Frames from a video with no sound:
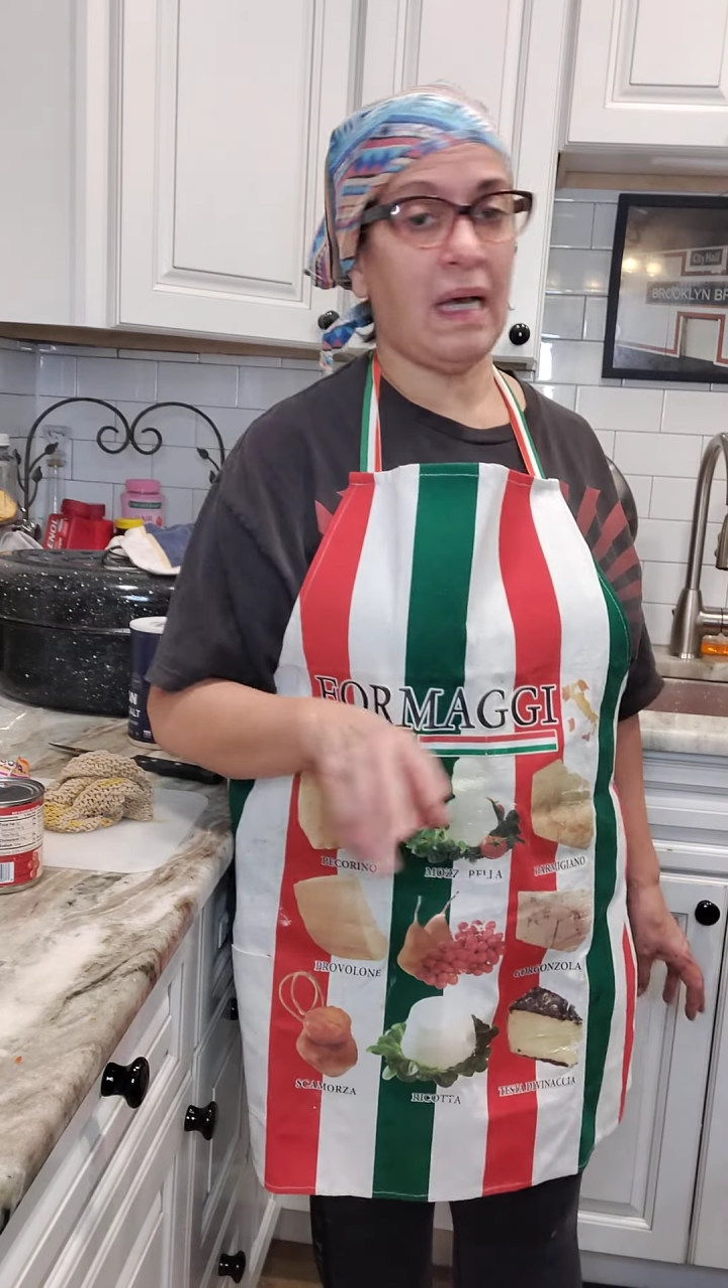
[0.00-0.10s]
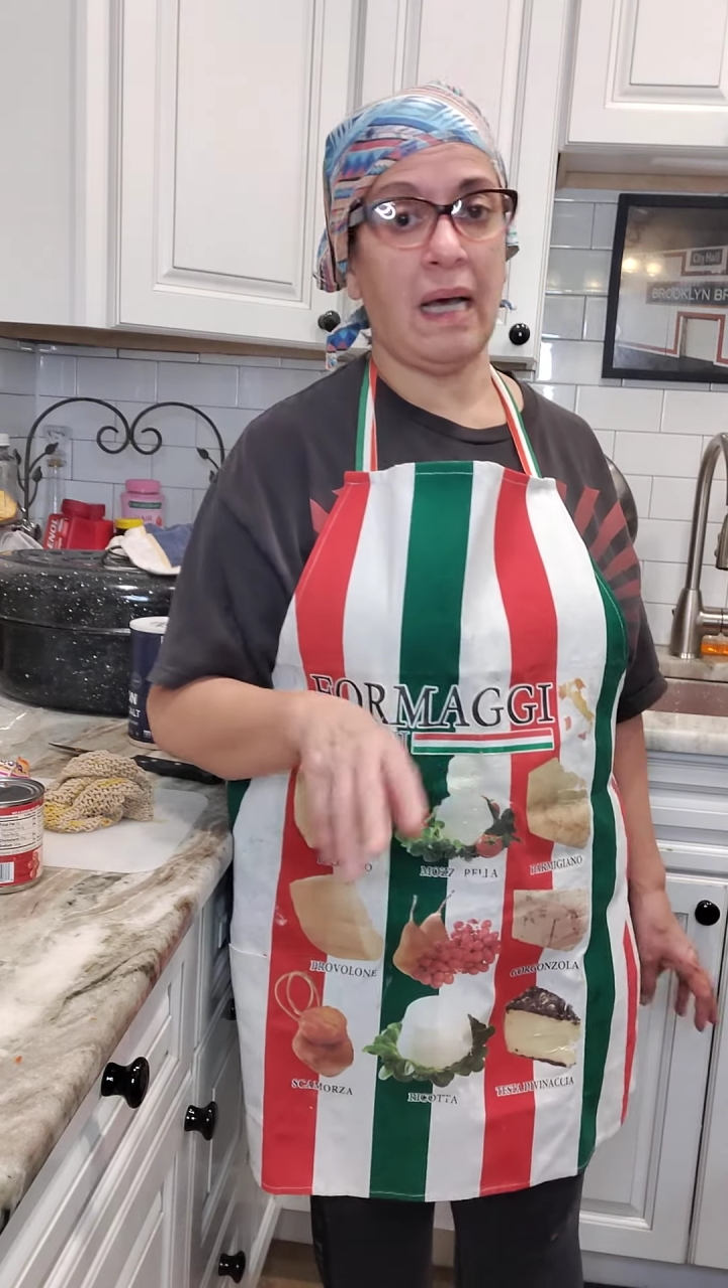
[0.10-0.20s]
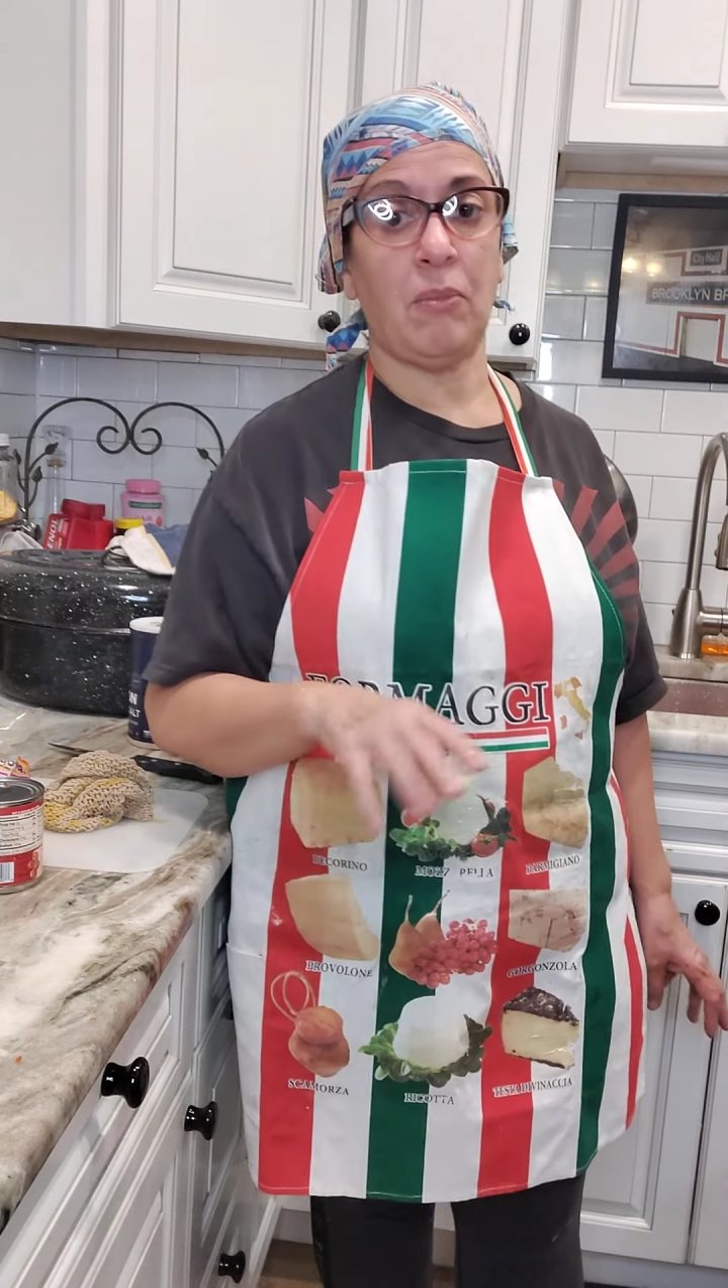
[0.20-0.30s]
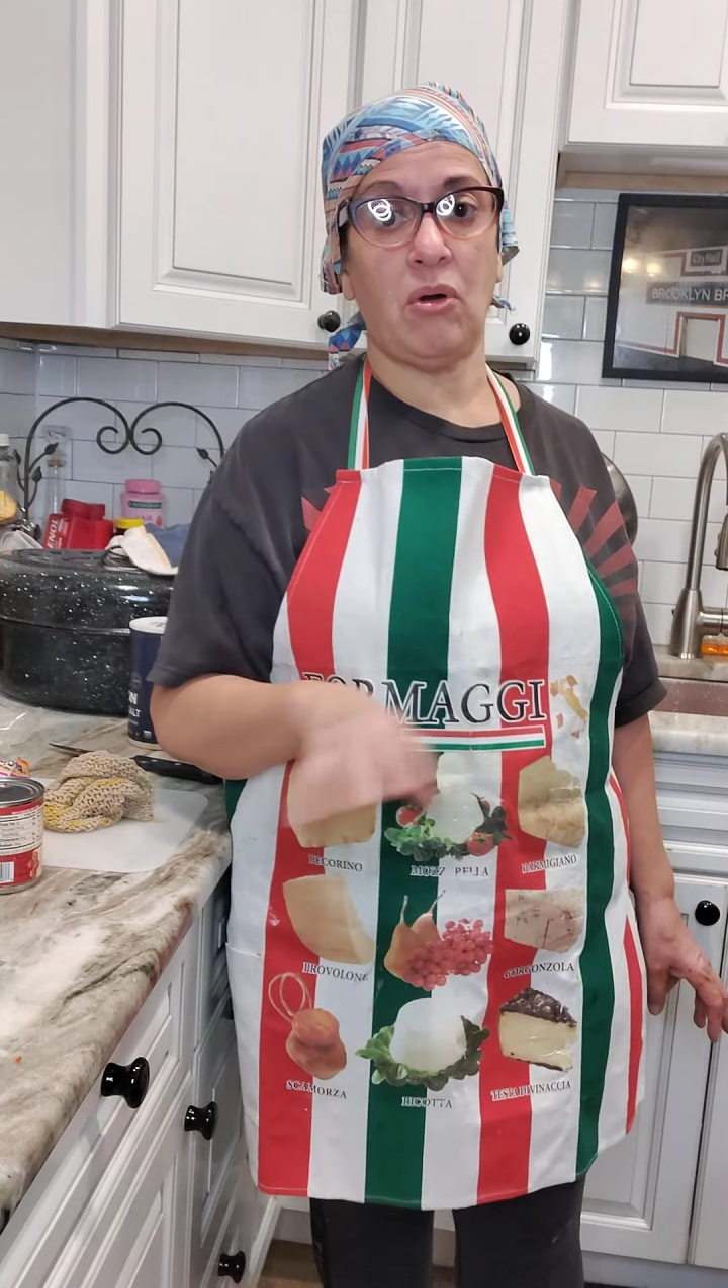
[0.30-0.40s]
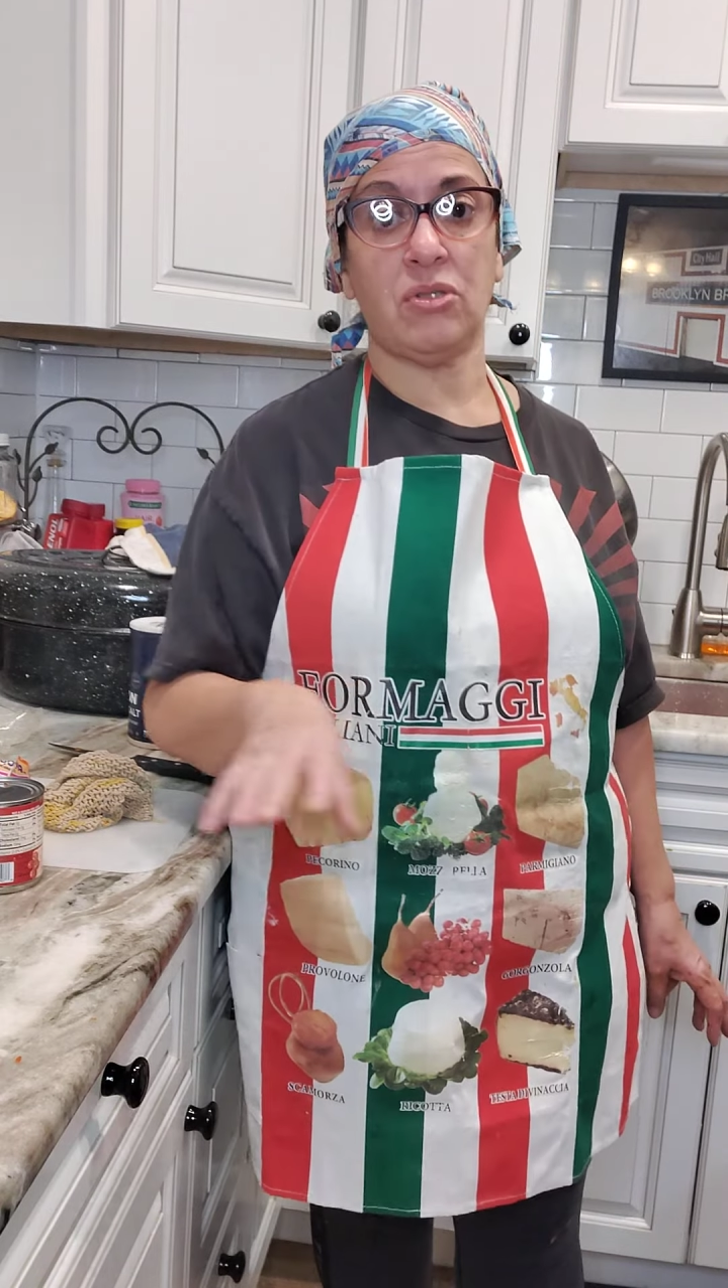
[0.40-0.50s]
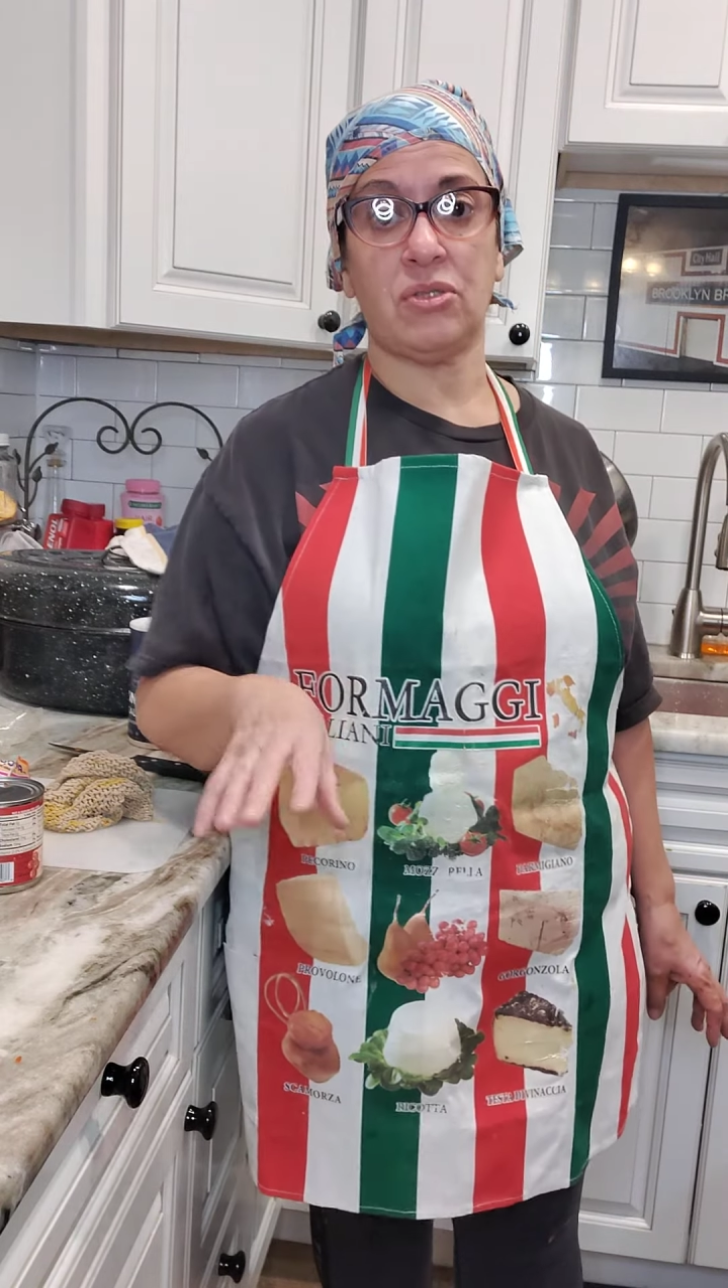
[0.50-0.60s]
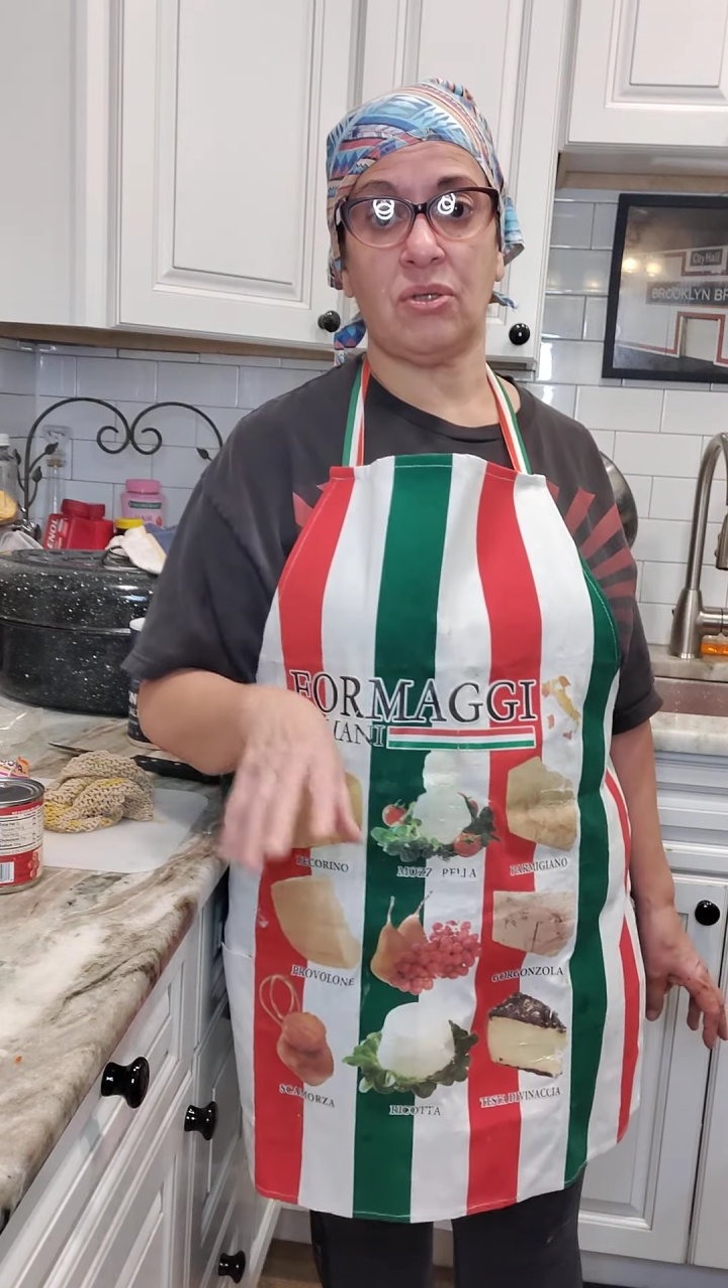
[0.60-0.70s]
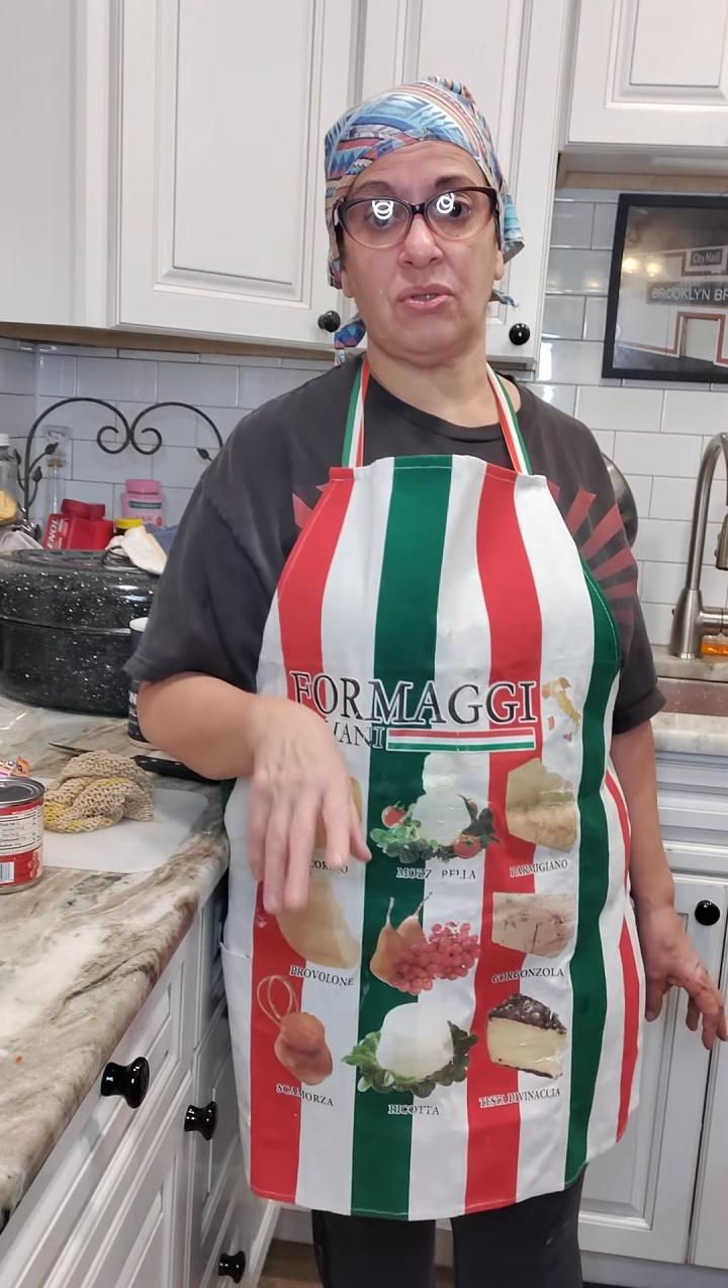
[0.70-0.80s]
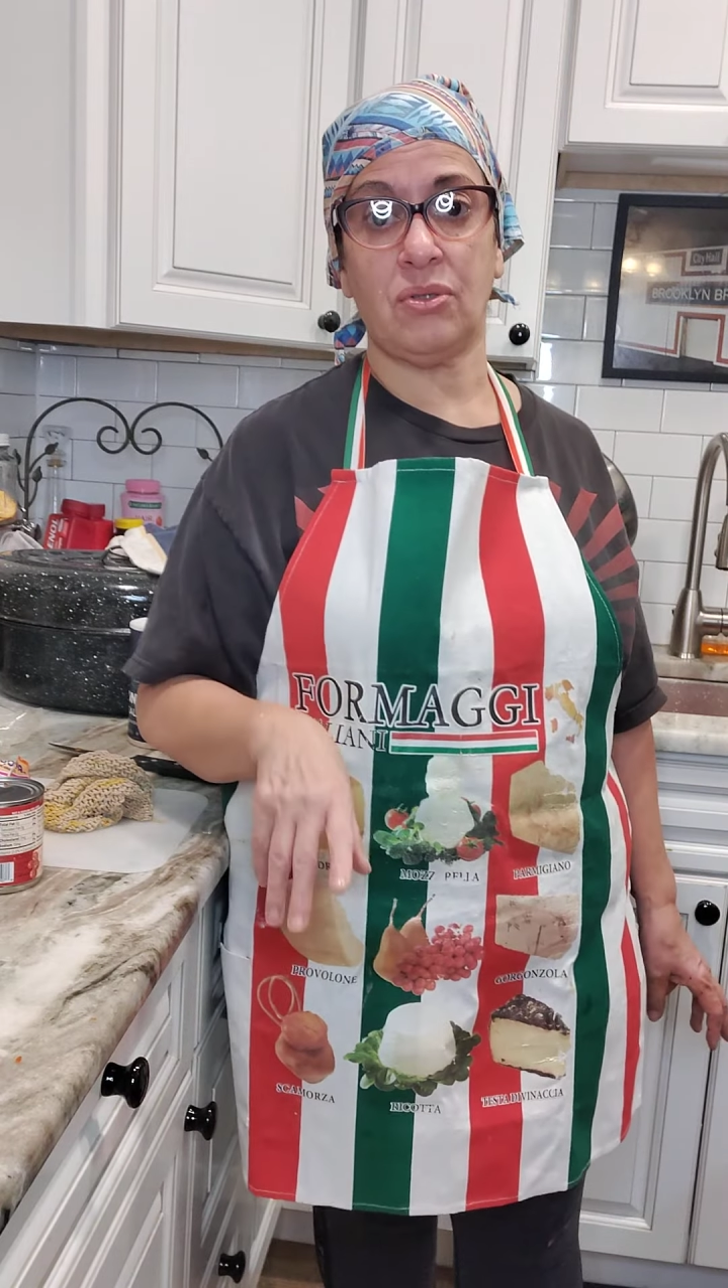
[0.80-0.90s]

also